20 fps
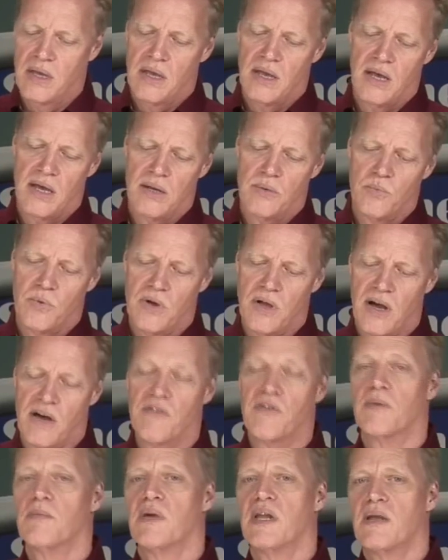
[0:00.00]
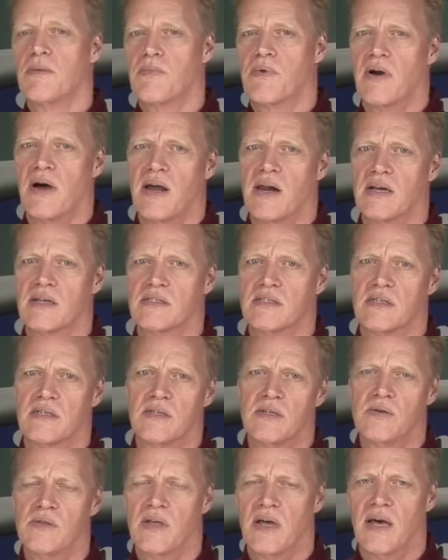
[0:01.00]
And we offer many products that
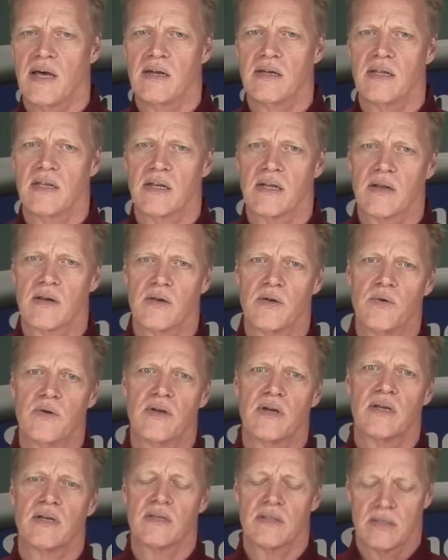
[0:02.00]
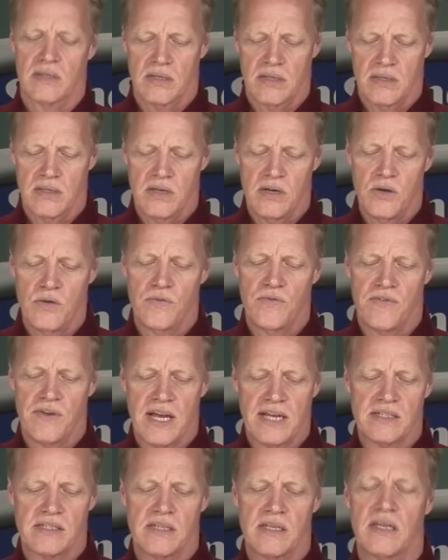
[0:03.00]
do that, including the new
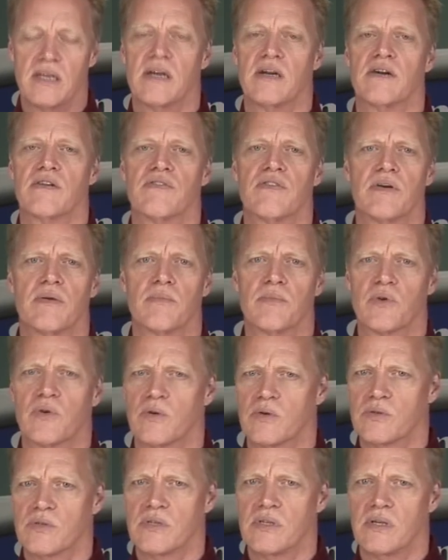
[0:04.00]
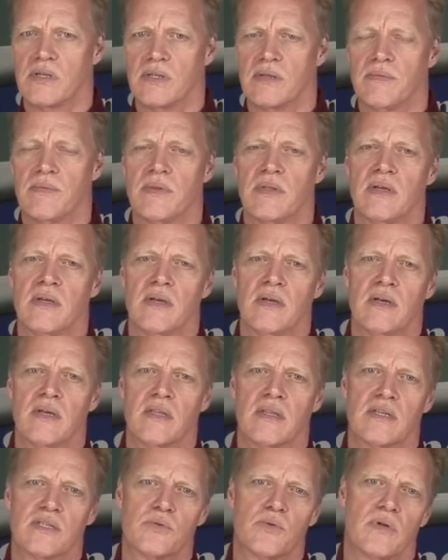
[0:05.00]
Flexi gear from Chrosziel.
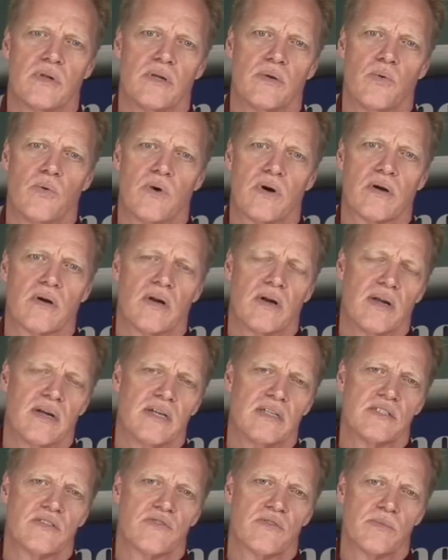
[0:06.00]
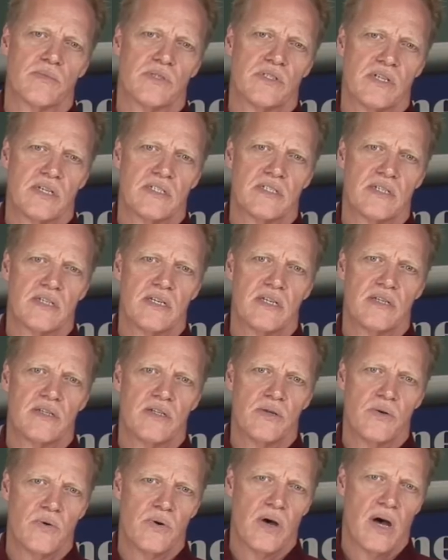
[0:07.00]
This will work on lens from 60
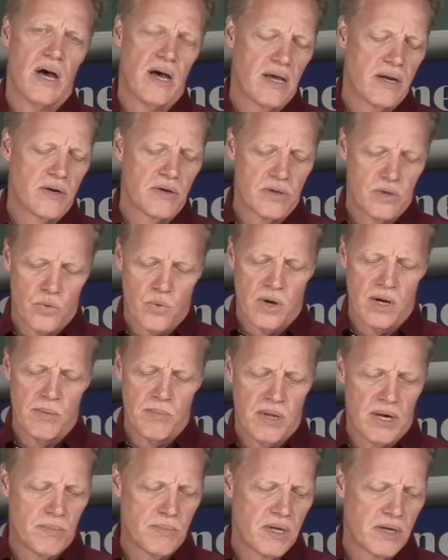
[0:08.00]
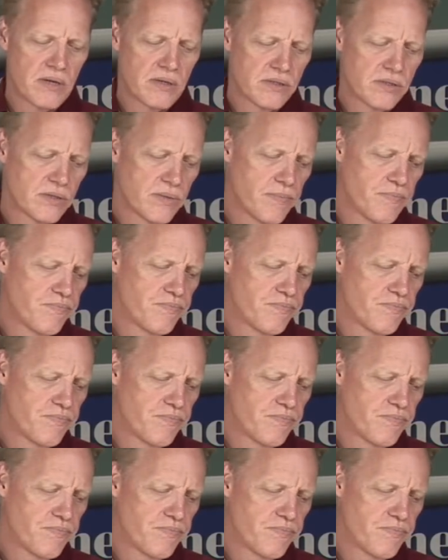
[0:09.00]
to 120 millimeters.